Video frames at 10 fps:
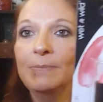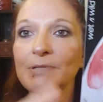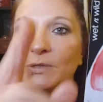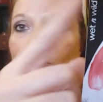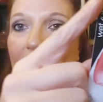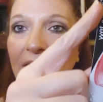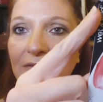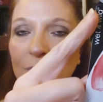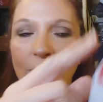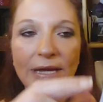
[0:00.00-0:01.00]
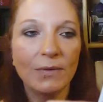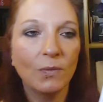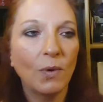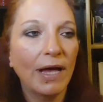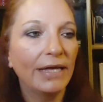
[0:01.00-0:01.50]
lips, we have Wet
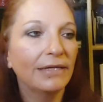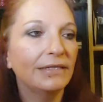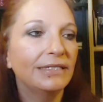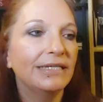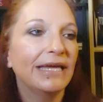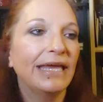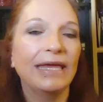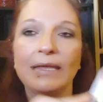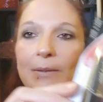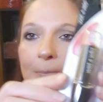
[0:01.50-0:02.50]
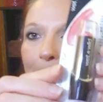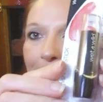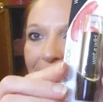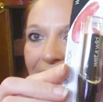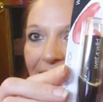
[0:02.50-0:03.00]
n Wild
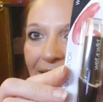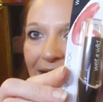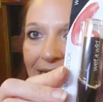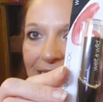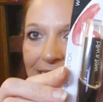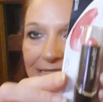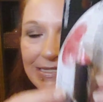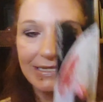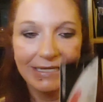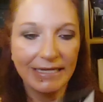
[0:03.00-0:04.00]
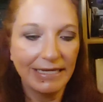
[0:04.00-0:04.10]
in Pink Ice.